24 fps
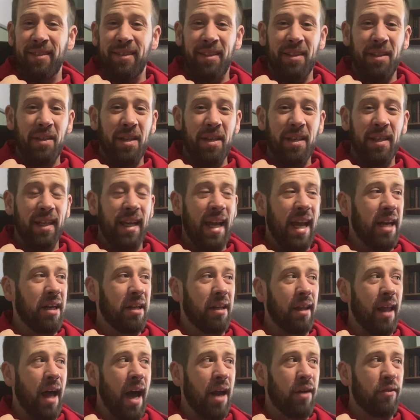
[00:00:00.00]
You need to gain a
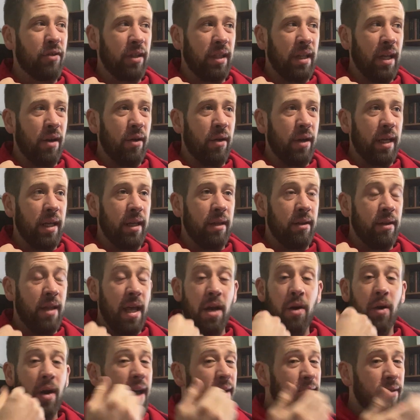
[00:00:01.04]
lot of clarity. They
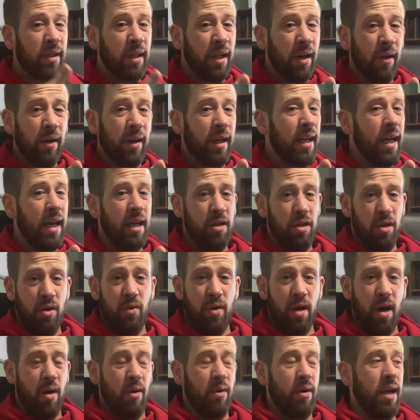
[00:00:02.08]
don't have clarity and you
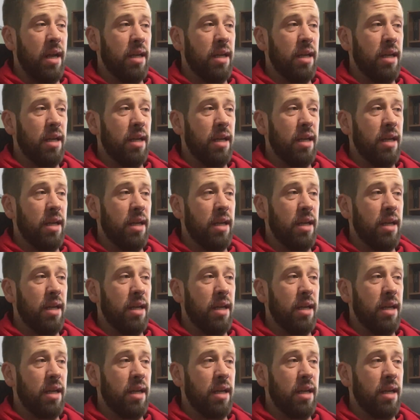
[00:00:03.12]
don't.